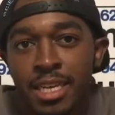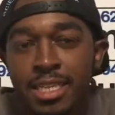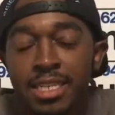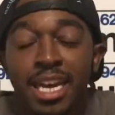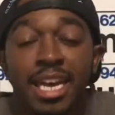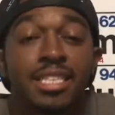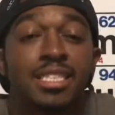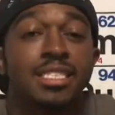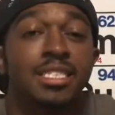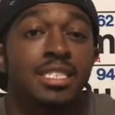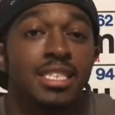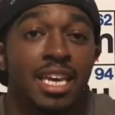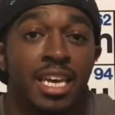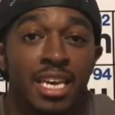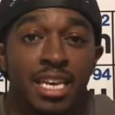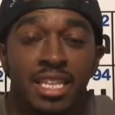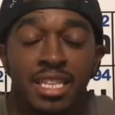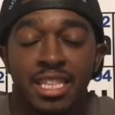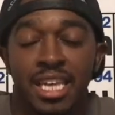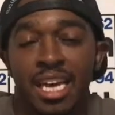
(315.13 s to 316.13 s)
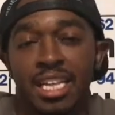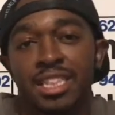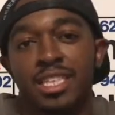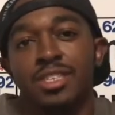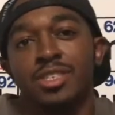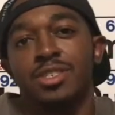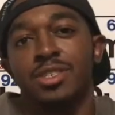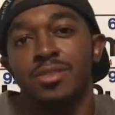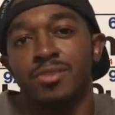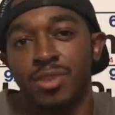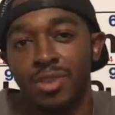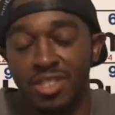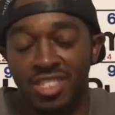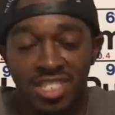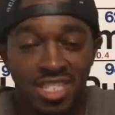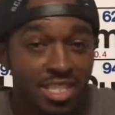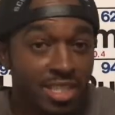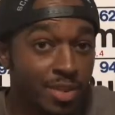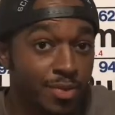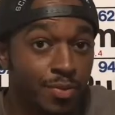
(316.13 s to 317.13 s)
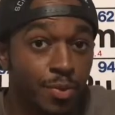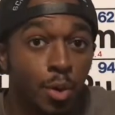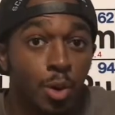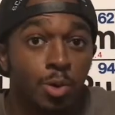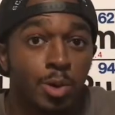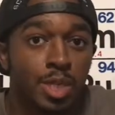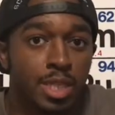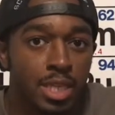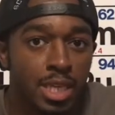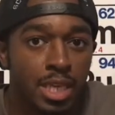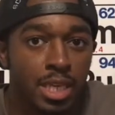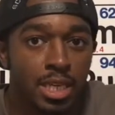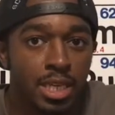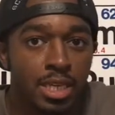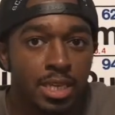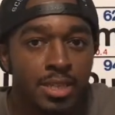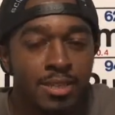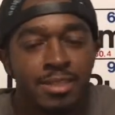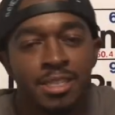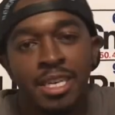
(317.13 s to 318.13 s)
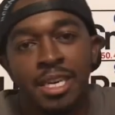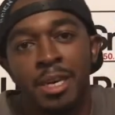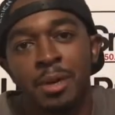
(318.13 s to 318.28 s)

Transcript: Not to say that the university isn't forward thinking,